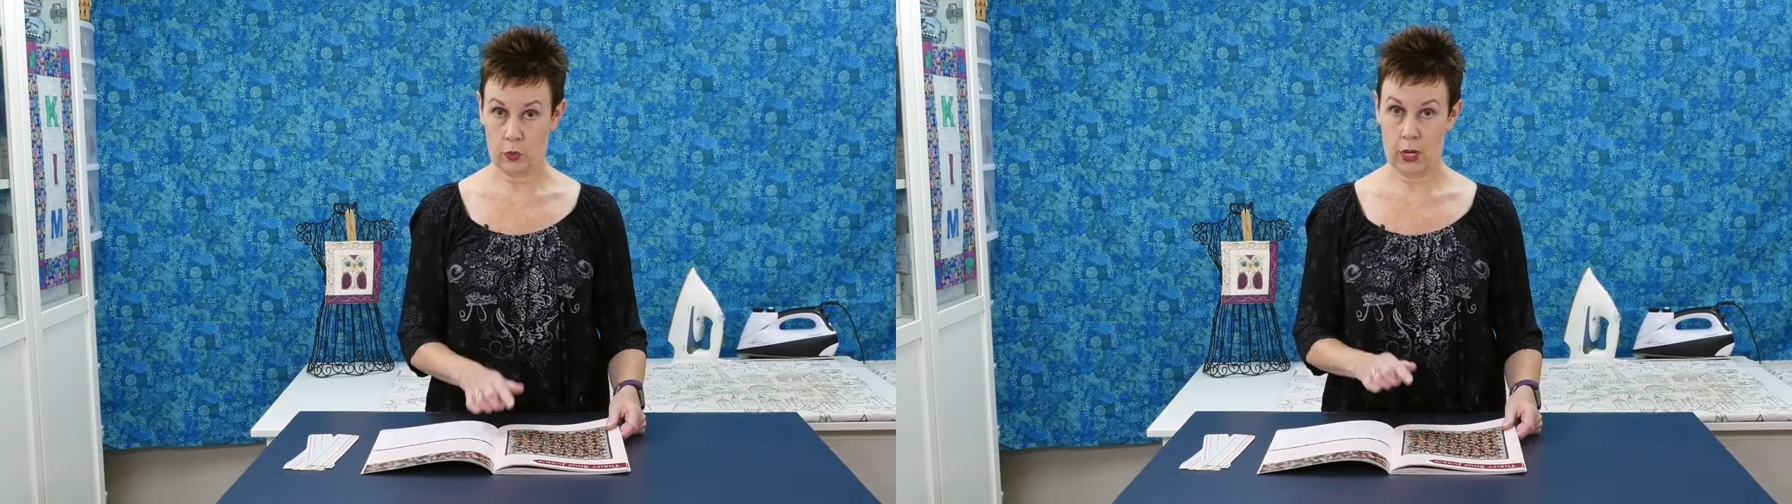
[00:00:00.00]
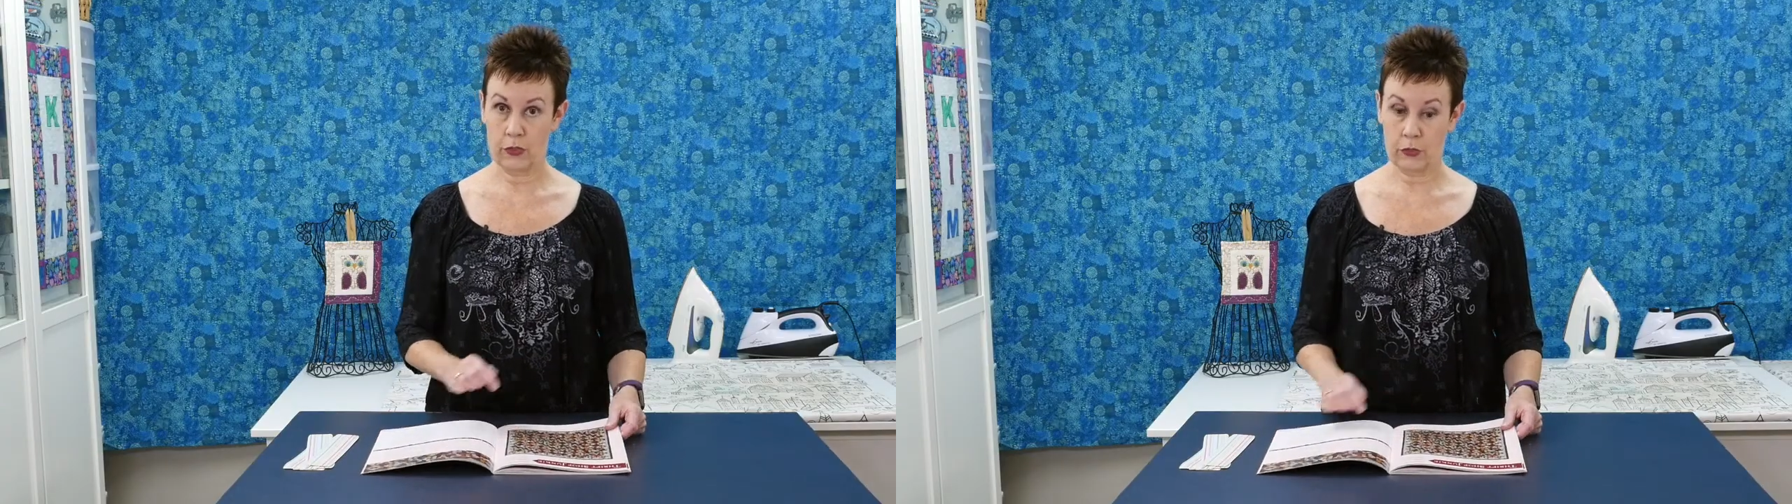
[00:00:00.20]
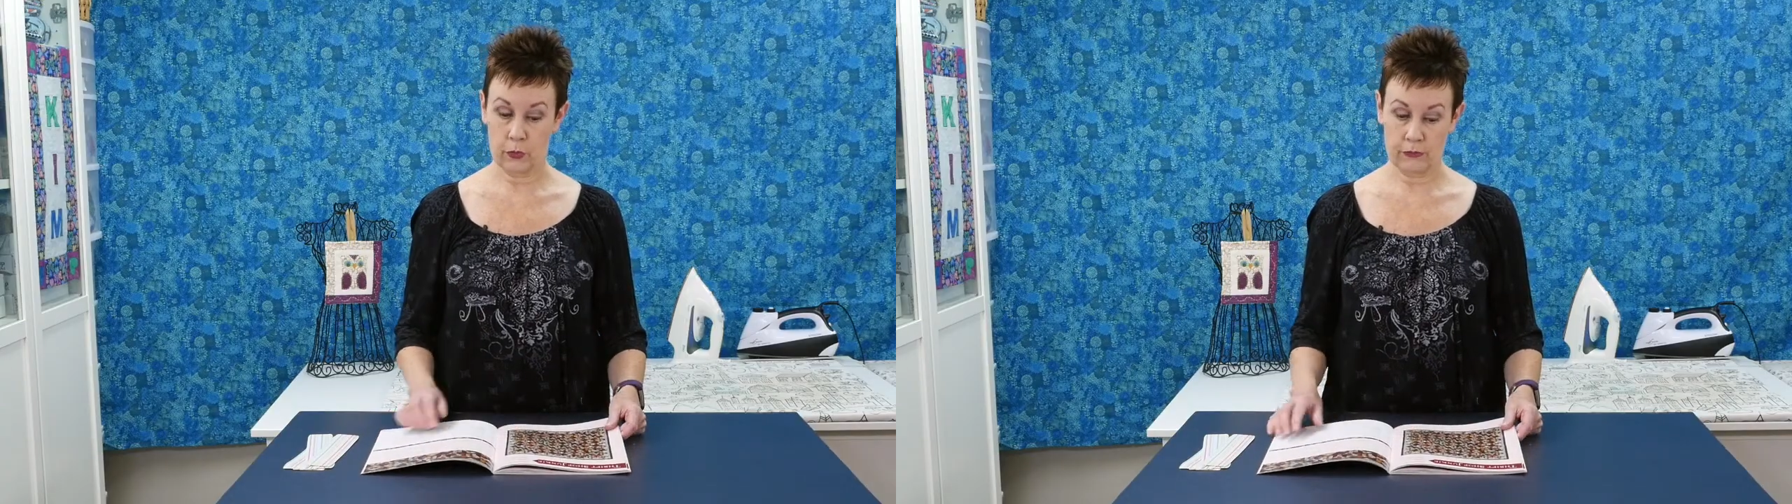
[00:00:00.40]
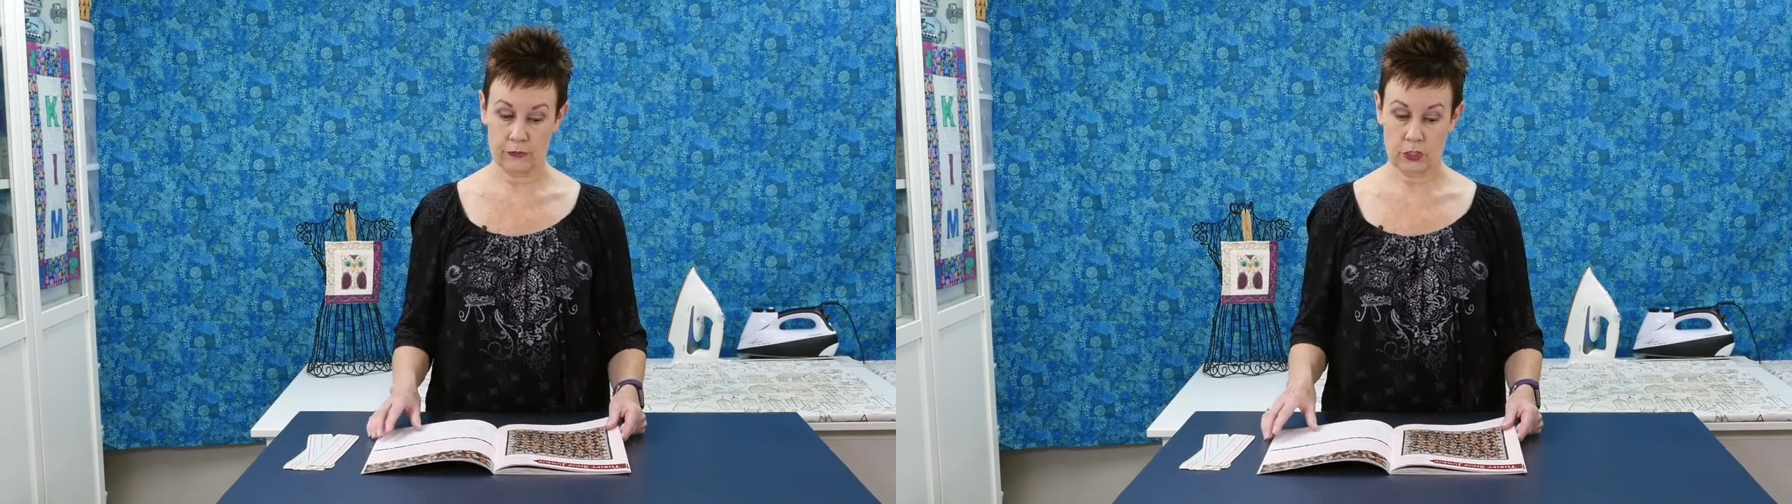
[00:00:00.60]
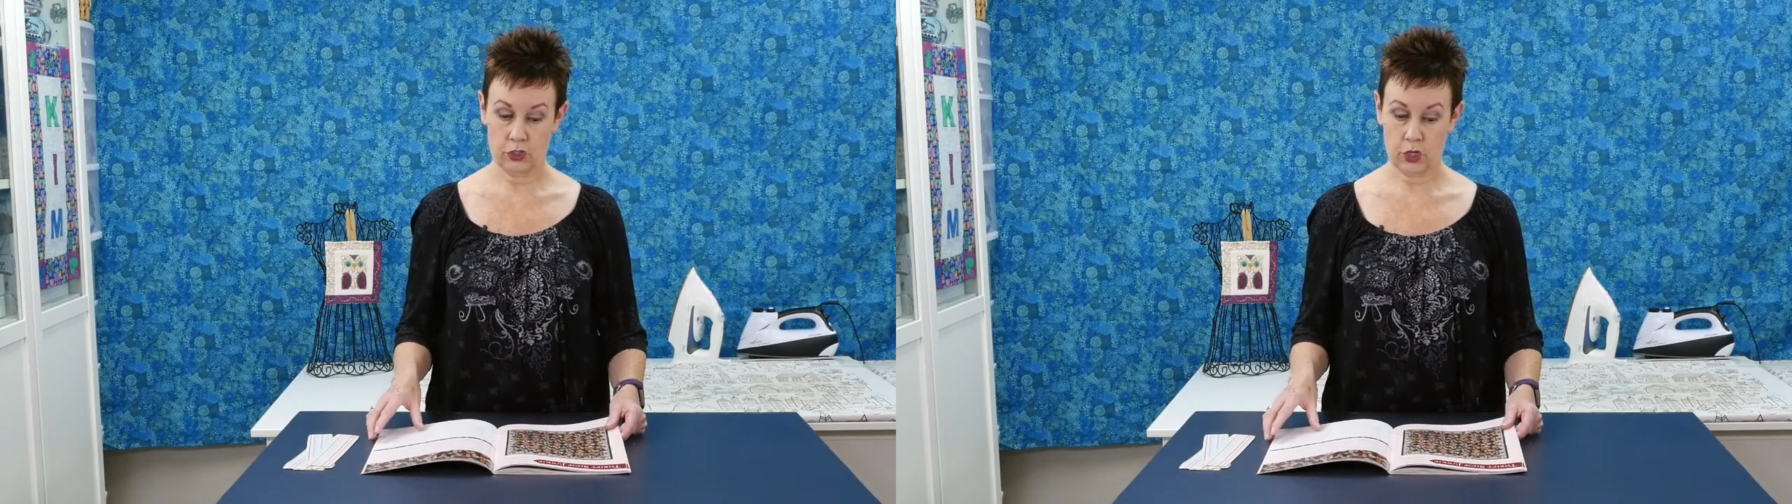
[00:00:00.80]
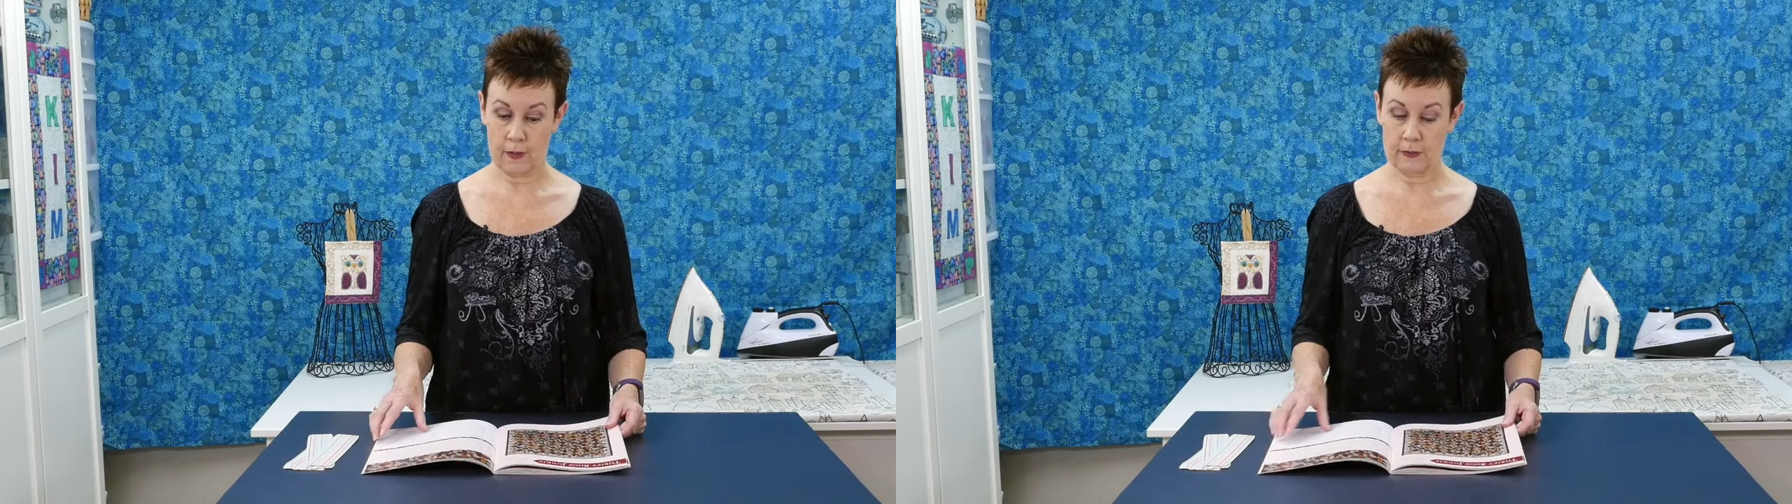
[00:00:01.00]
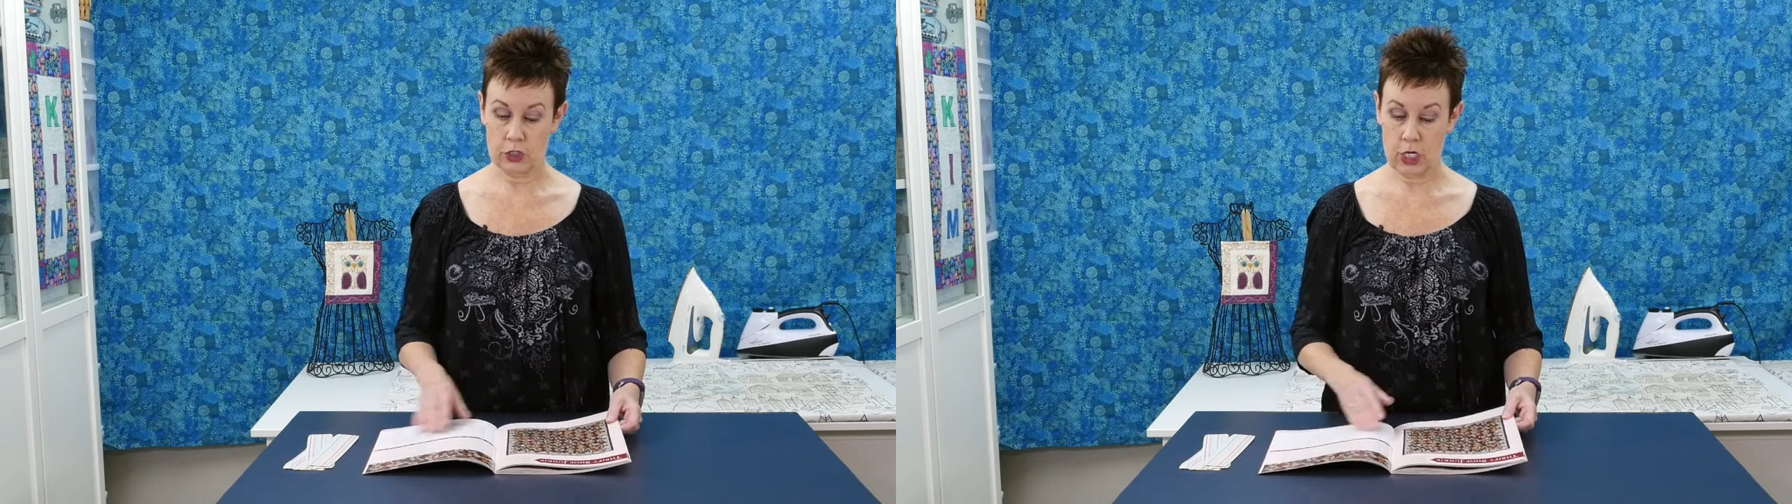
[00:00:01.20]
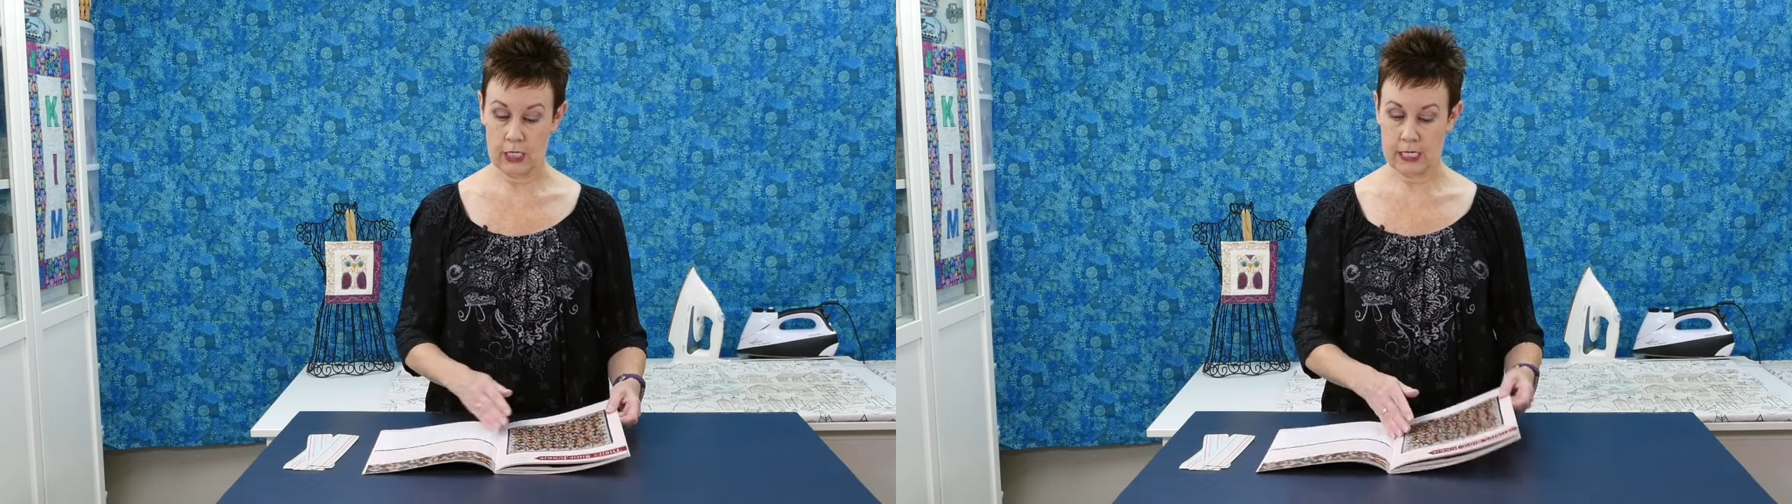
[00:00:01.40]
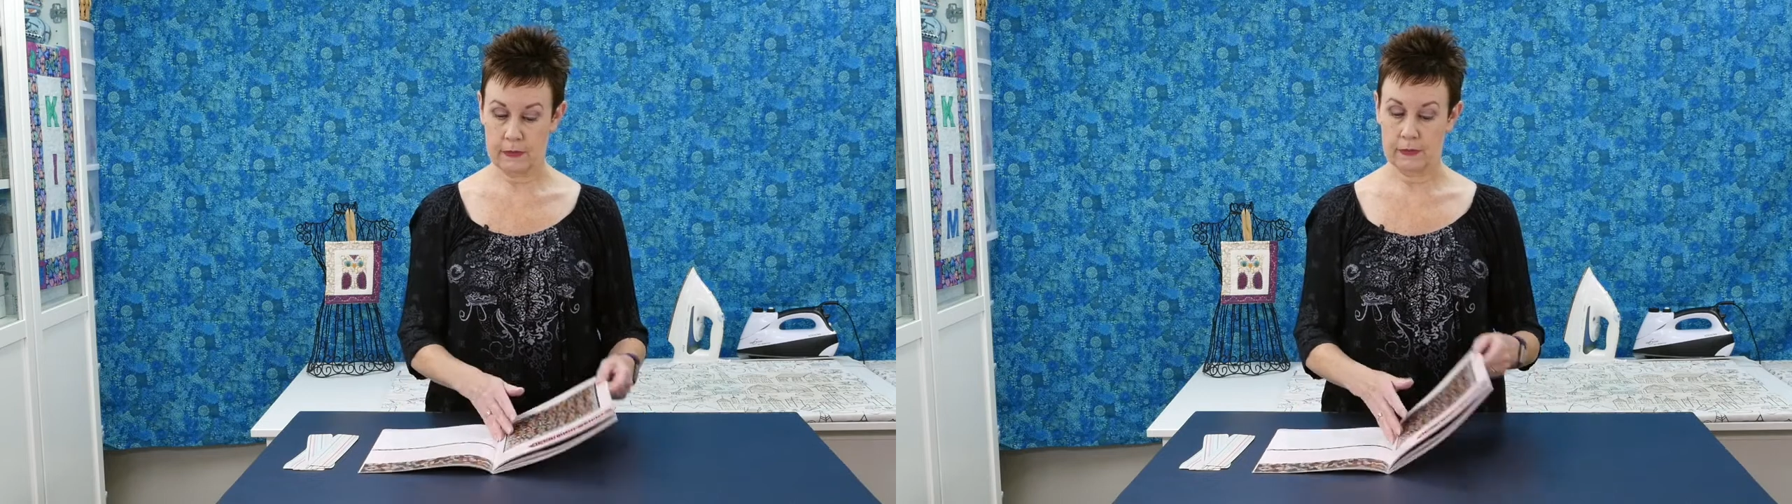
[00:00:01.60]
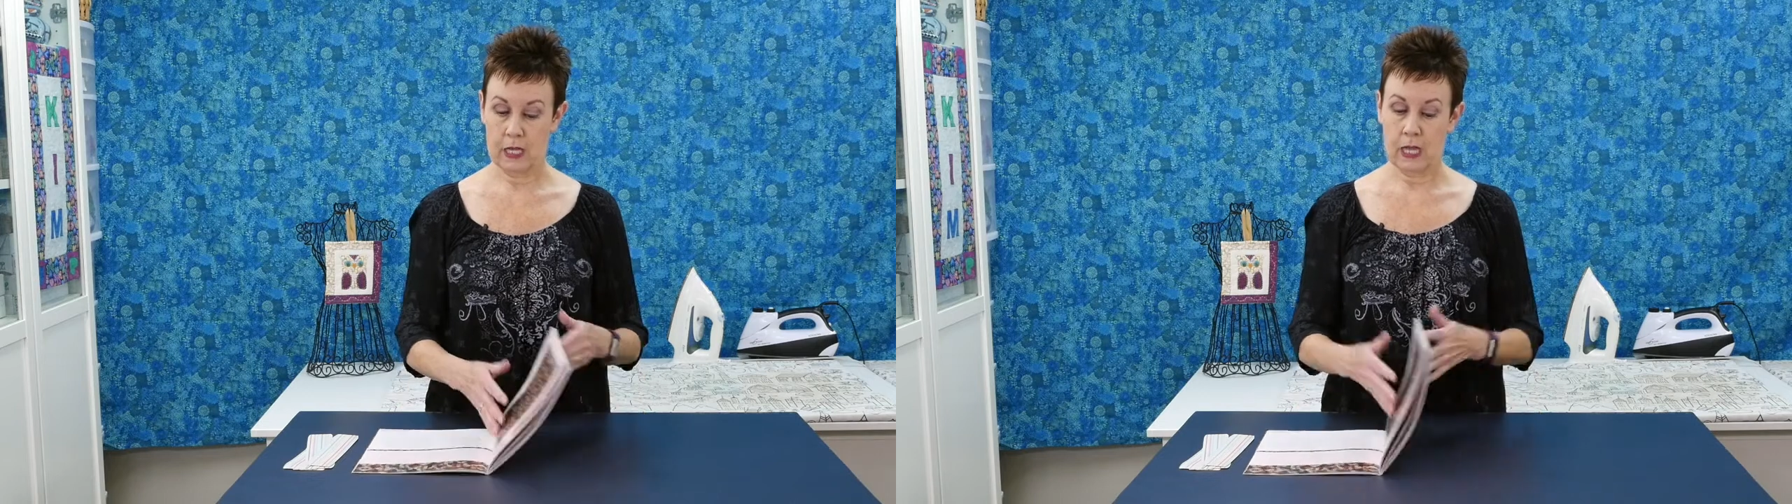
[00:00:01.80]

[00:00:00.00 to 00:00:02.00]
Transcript: create Thrift Shop Junkie.